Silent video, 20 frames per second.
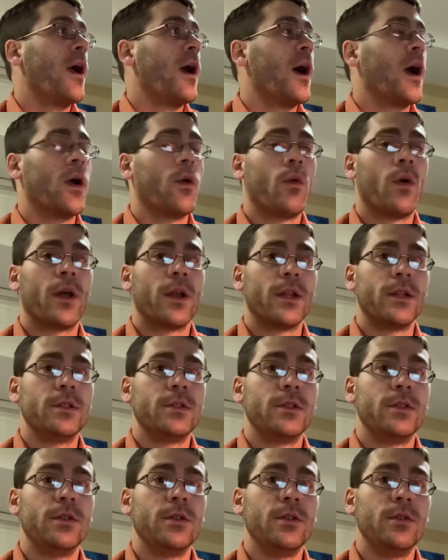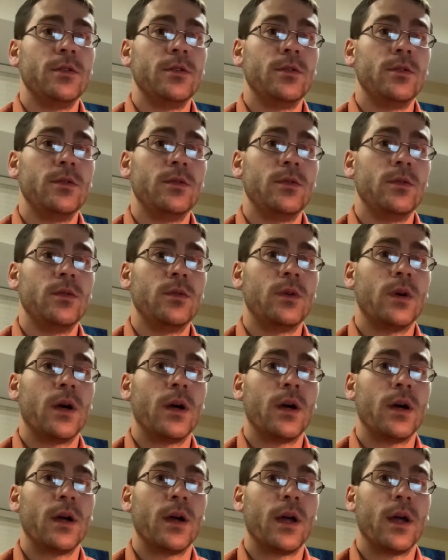wanted to
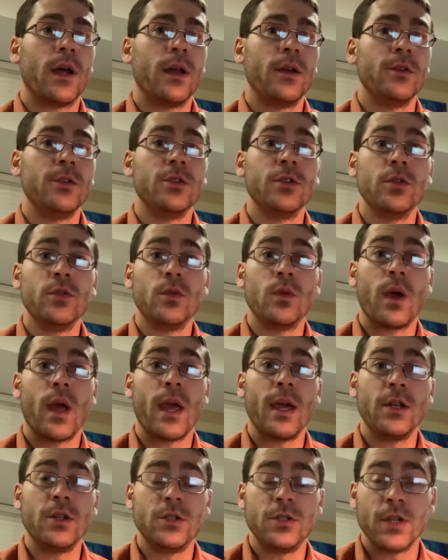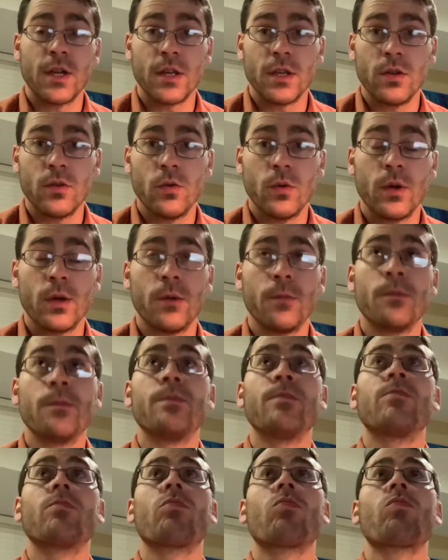do a genuine
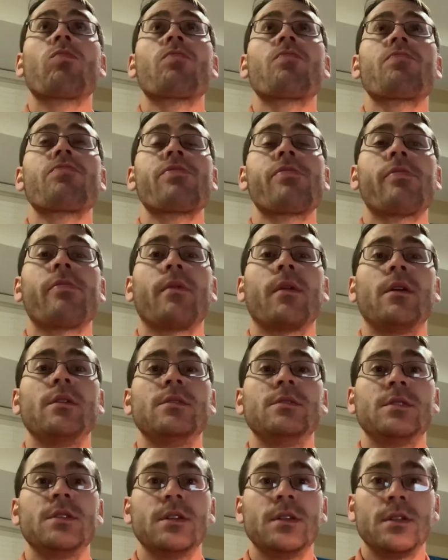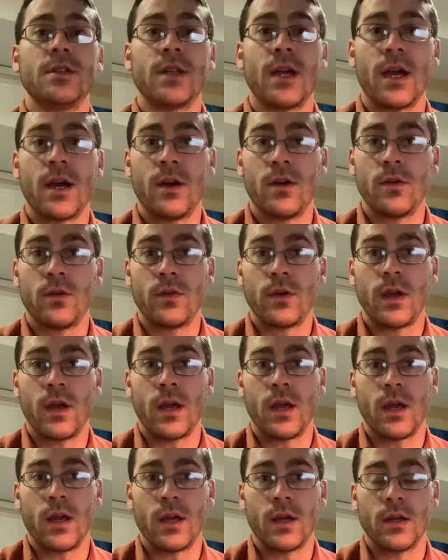sit down
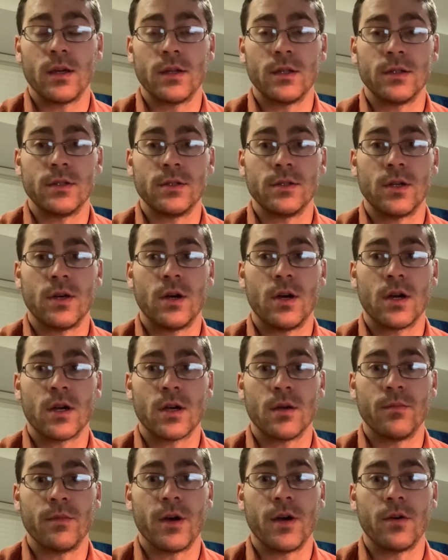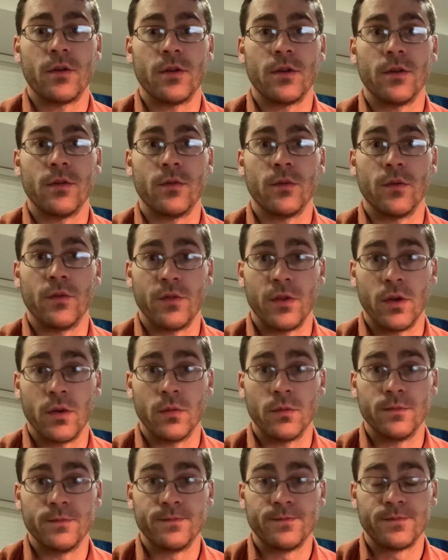and talk about it review.
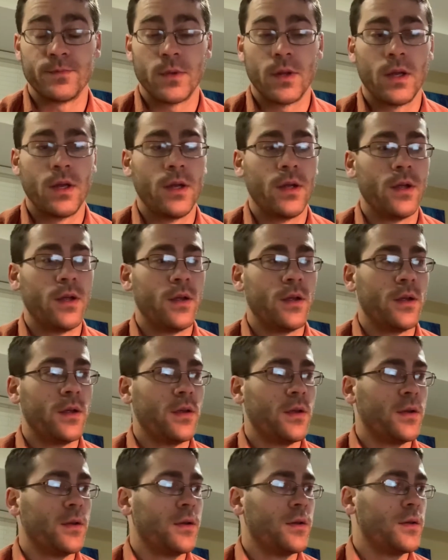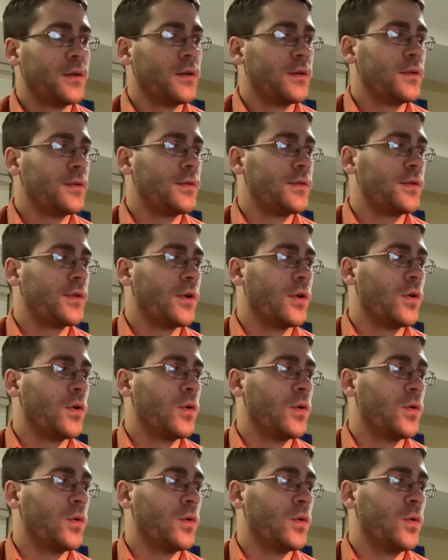
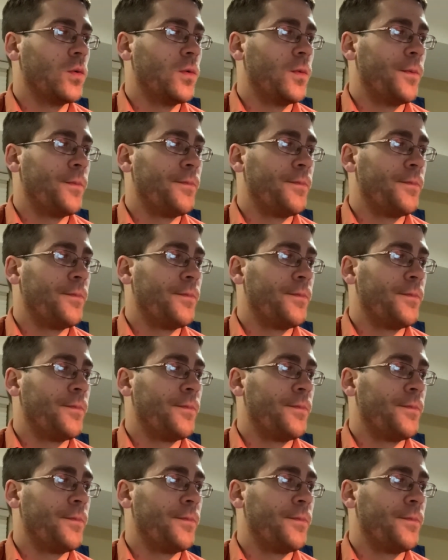So